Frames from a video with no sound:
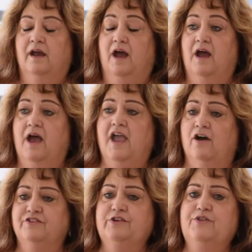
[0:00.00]
I
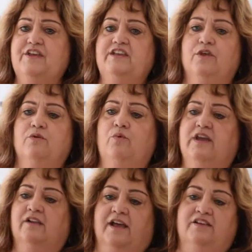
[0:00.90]
also think that we
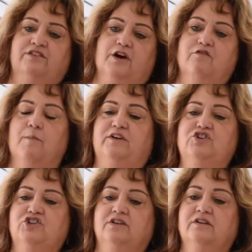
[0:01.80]
glazed over, but
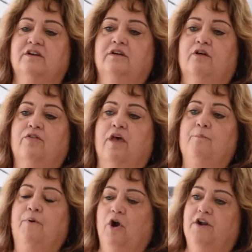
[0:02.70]
shouldn't, that
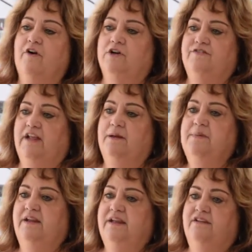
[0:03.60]
part of our
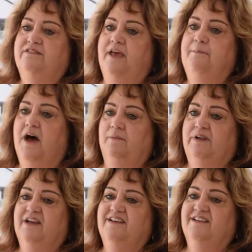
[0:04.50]
development is a
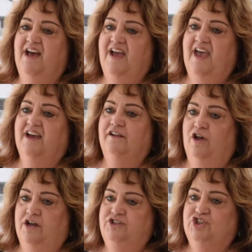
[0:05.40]
public kayak
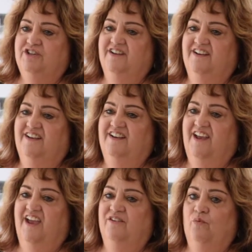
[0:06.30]
launch,
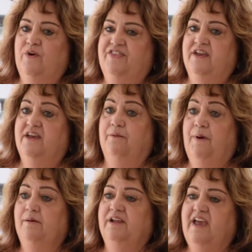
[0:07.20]
and we think
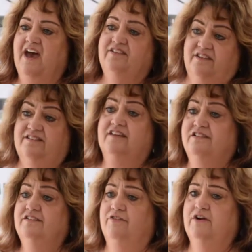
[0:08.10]
public access
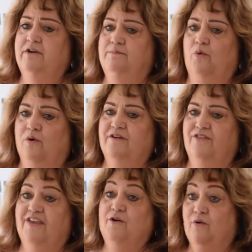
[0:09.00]
is a very important
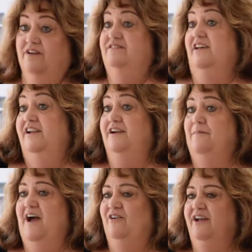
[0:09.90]
thing. We're excited
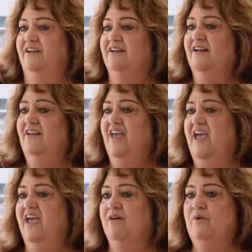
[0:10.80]
about it,
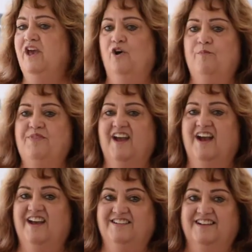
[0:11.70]
and we hope that